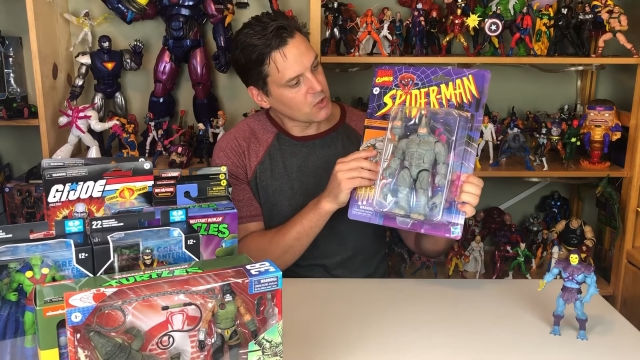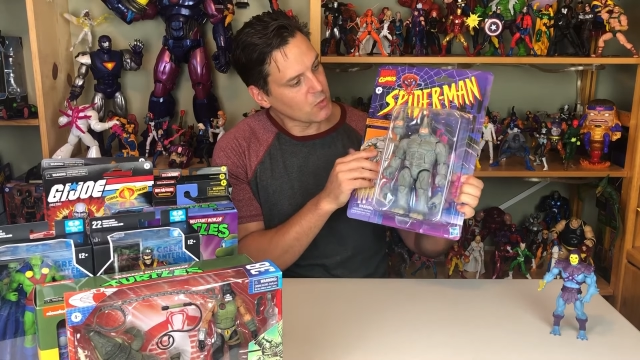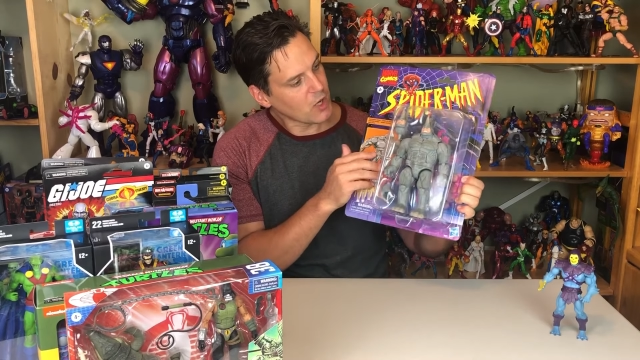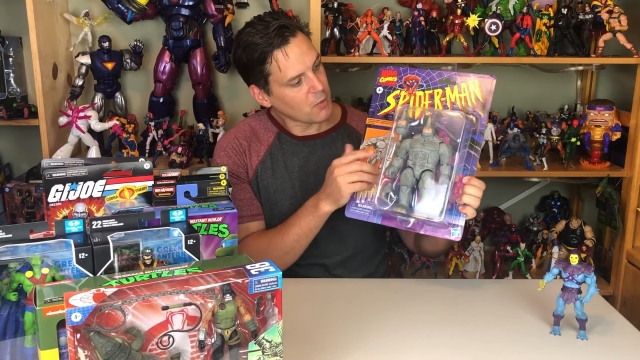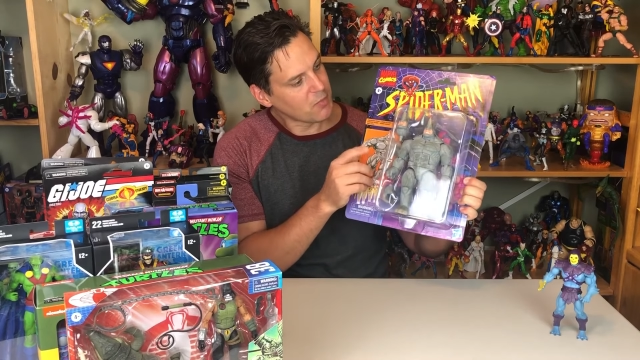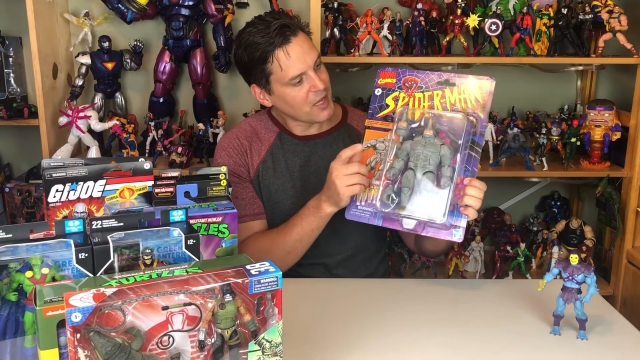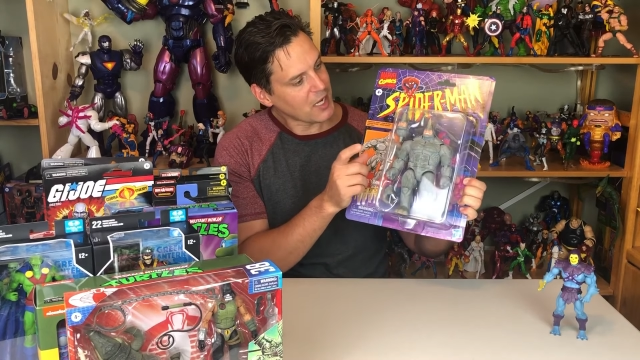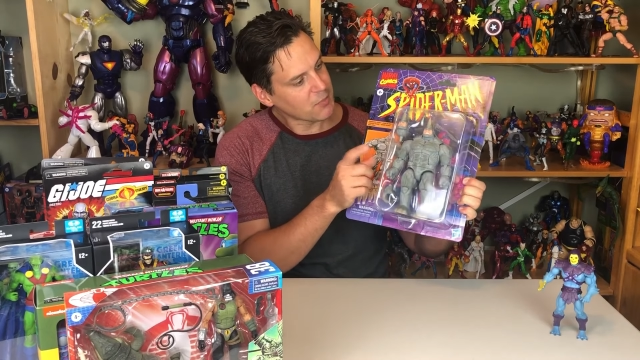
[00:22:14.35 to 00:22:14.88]
a while
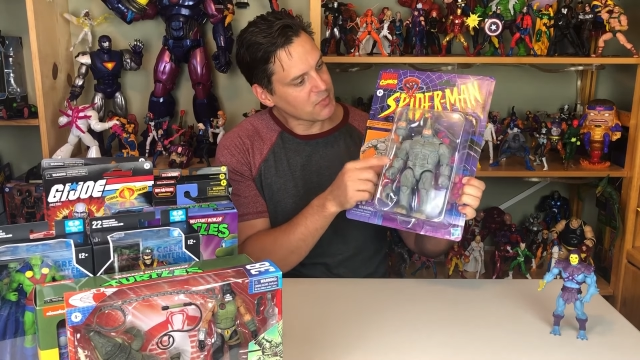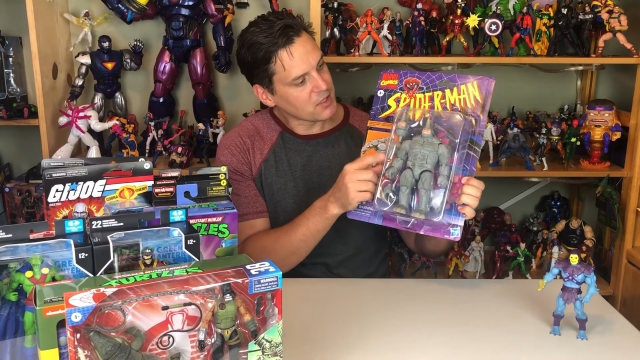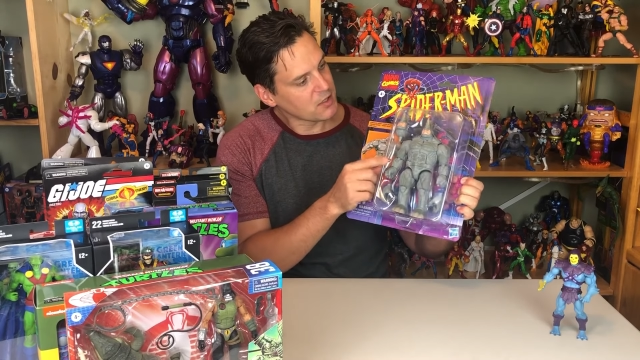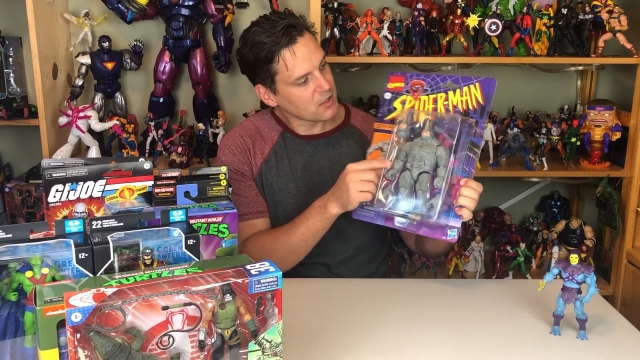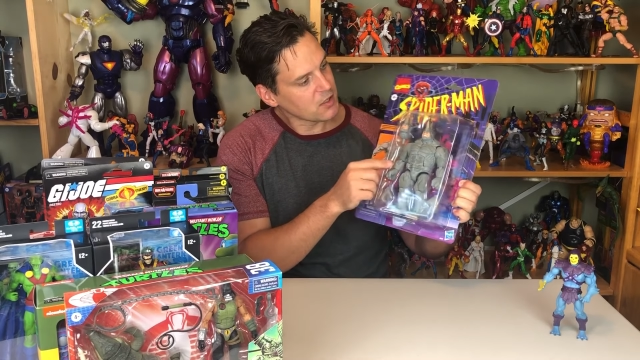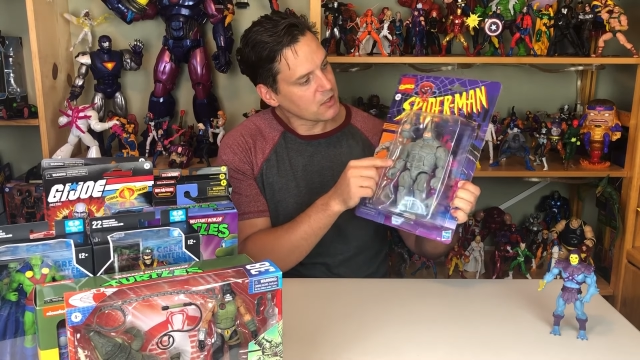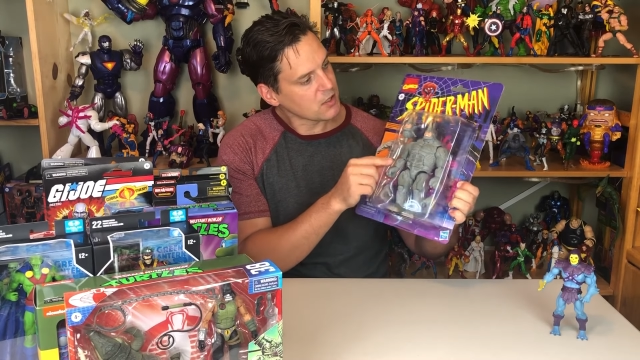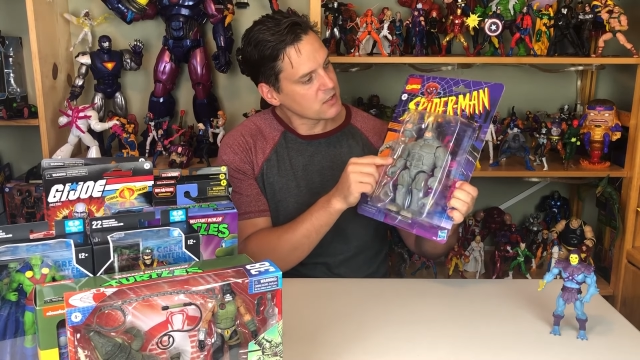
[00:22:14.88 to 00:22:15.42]
back
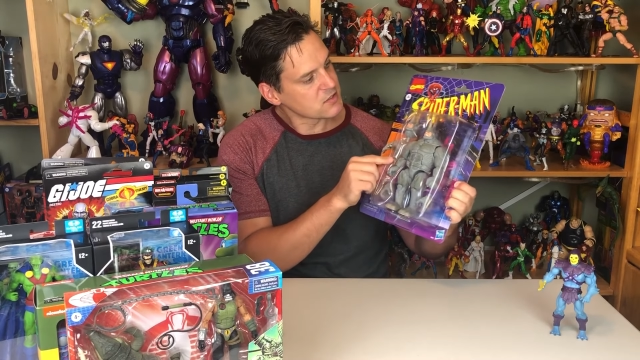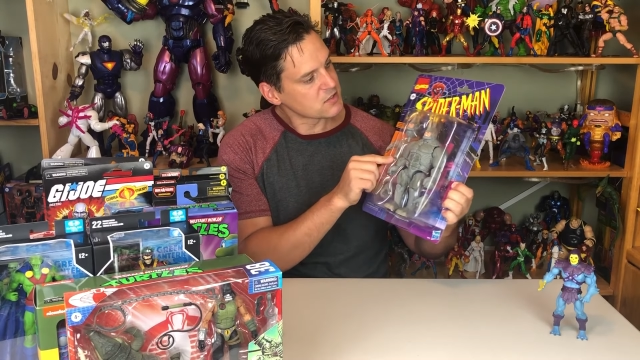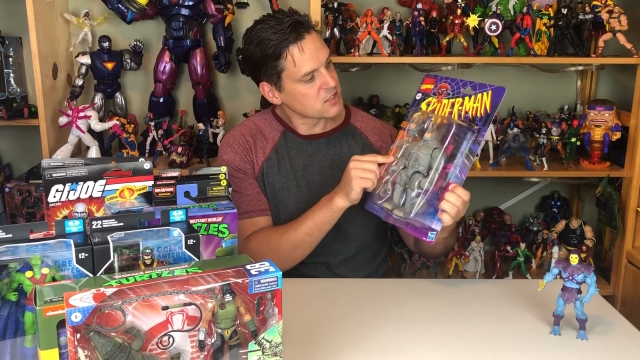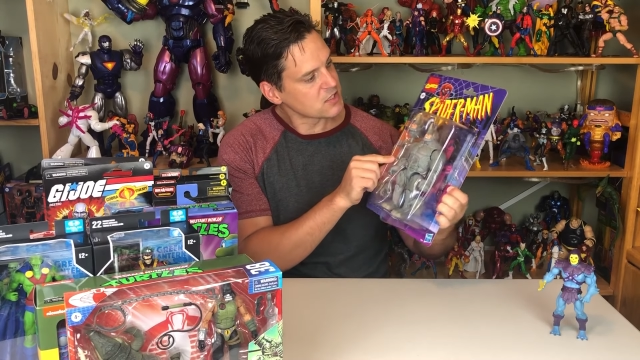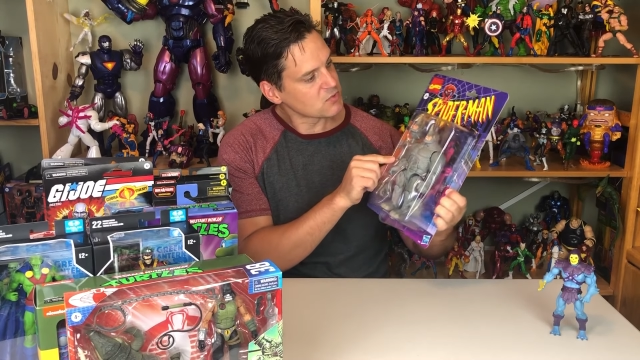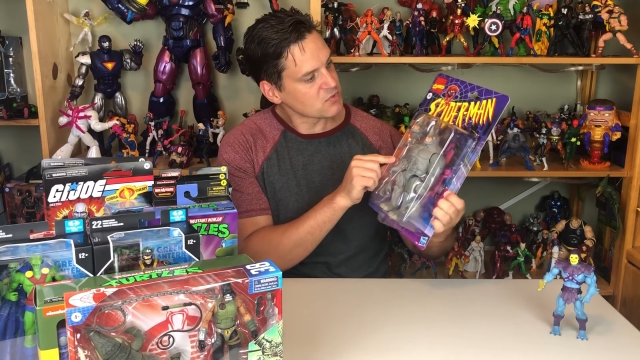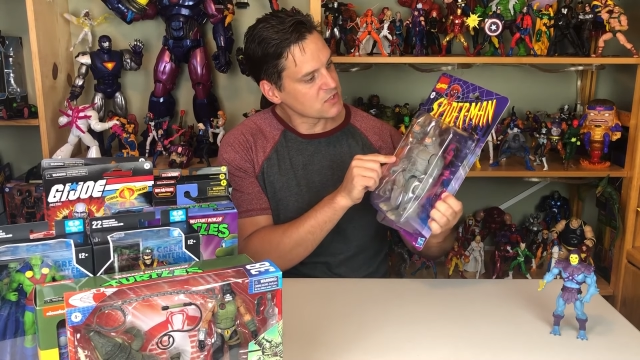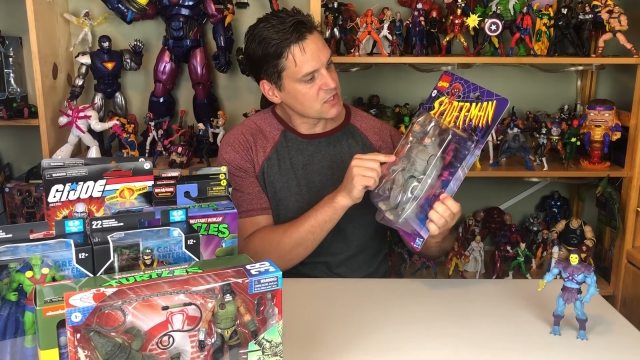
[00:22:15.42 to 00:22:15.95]
because this was